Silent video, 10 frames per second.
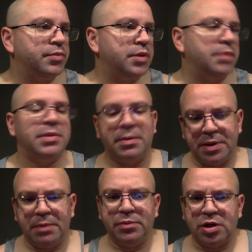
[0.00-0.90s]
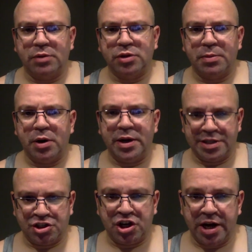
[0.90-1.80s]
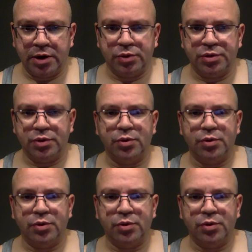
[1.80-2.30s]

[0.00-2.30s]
I mean, I mean, I'm, I'm talking about as a child, you know,